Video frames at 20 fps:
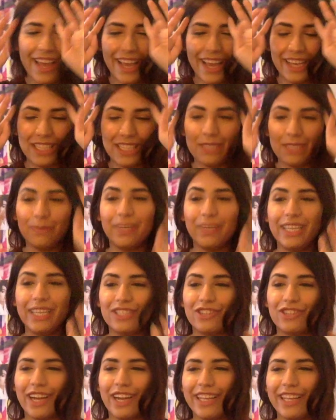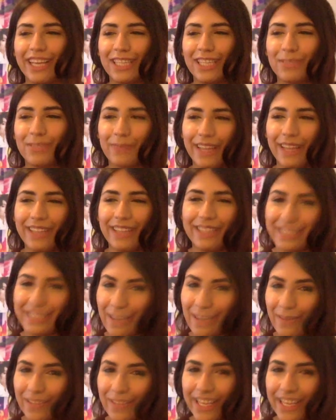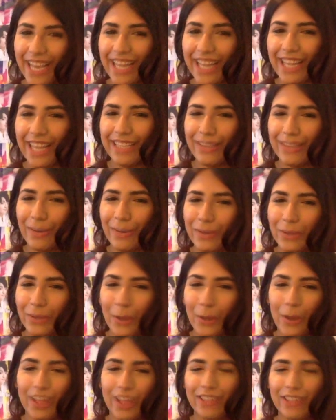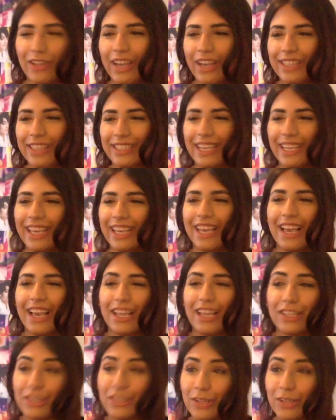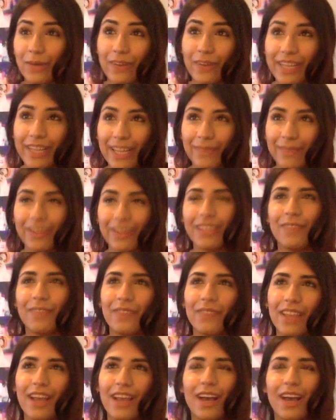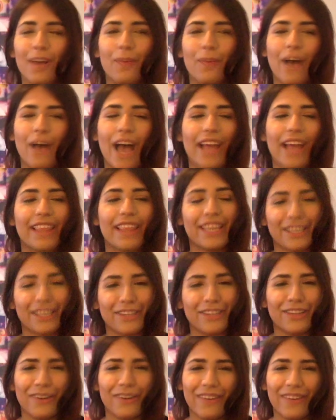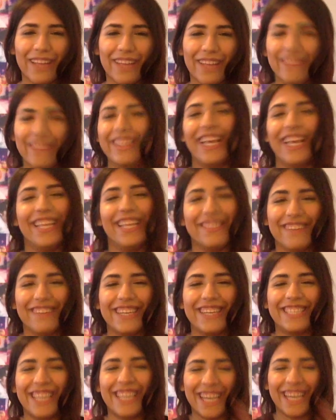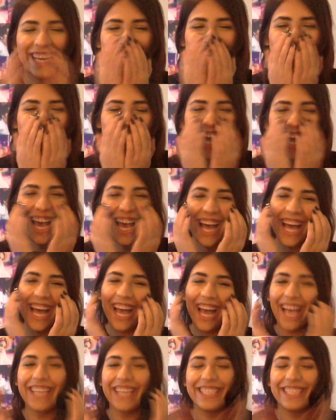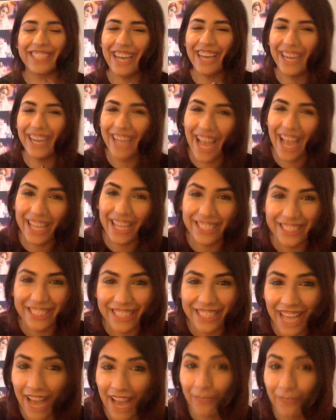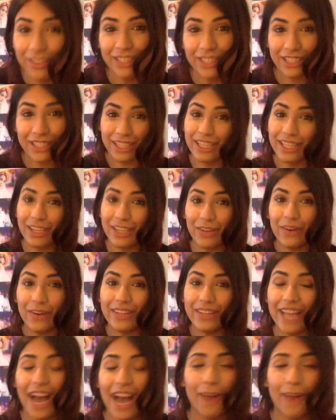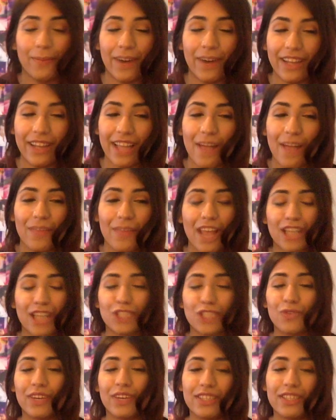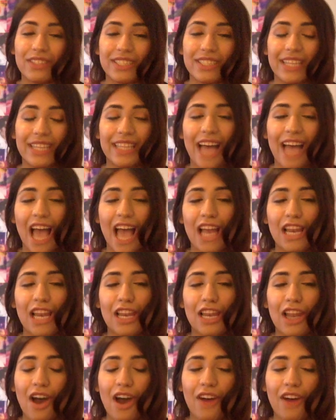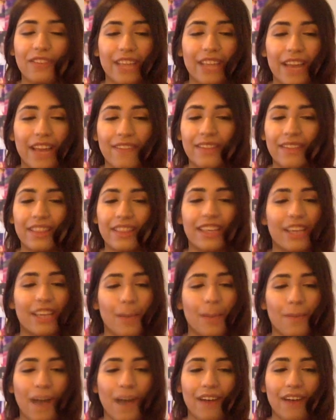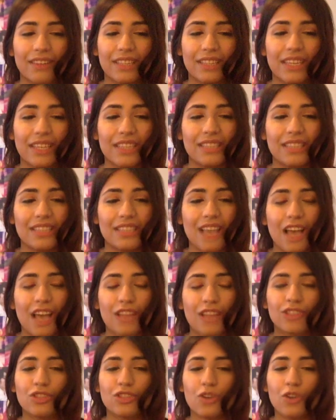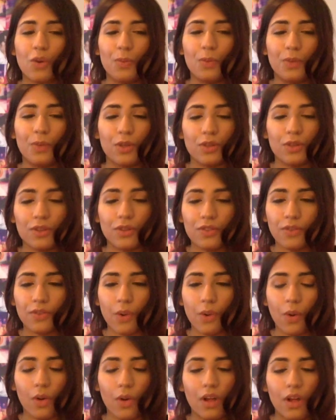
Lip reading: is me trying to explain something and I don't know, and so I say, you know what I mean? But I think you know what I mean. Anyways, I'm just gonna go now, but I just wanted to say that I loved everything about this. So beautiful.